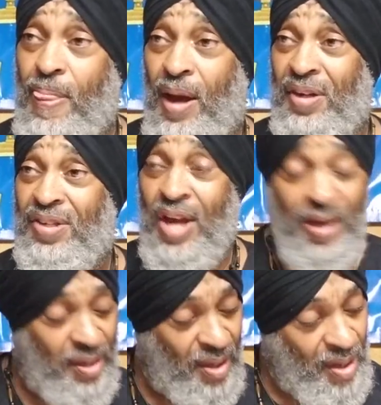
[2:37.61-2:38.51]

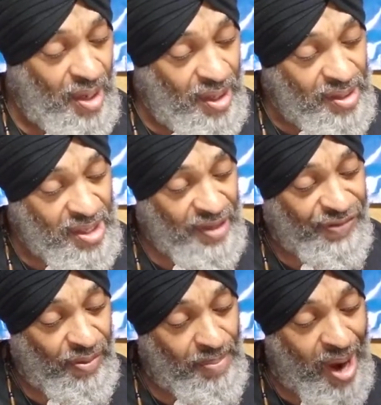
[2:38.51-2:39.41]
Understand? It says,
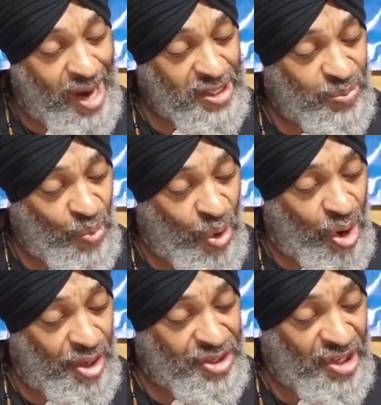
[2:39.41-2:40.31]
for my
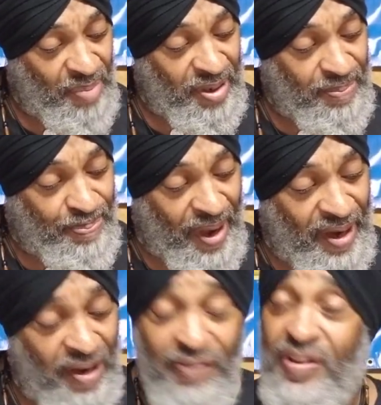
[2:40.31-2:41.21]
sword shall be
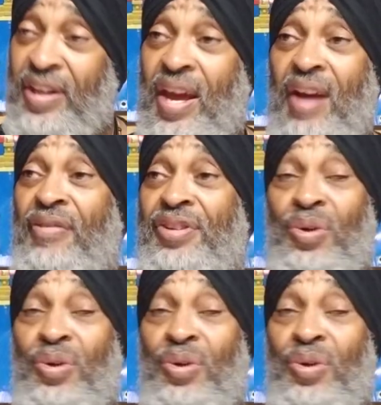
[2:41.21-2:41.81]
bathed in heaven.